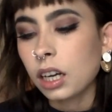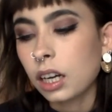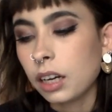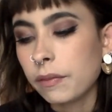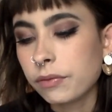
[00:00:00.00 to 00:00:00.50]

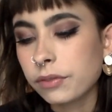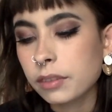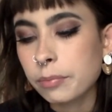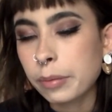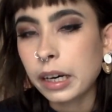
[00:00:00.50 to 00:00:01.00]

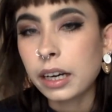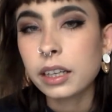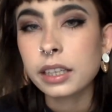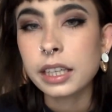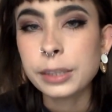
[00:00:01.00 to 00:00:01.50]
But
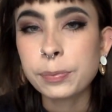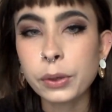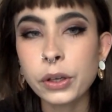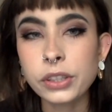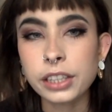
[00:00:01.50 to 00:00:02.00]
it's
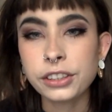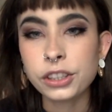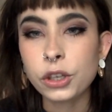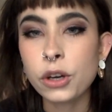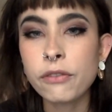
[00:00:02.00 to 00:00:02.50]
because I
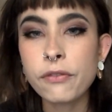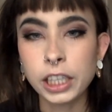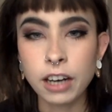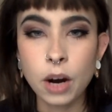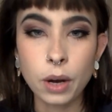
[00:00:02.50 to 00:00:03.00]
just couldn't
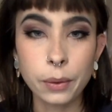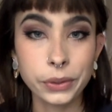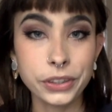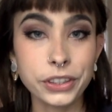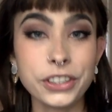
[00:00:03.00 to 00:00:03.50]
figure out what I
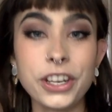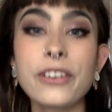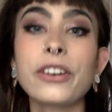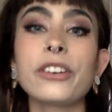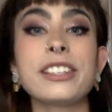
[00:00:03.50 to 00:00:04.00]
wanted to do,
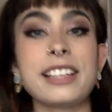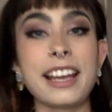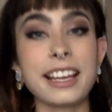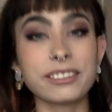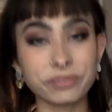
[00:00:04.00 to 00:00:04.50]
and
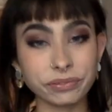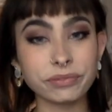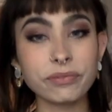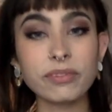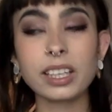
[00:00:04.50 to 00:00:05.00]
honestly,
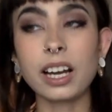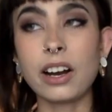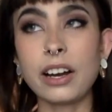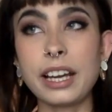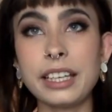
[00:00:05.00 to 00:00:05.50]

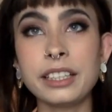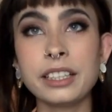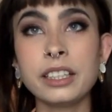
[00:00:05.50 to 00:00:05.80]
I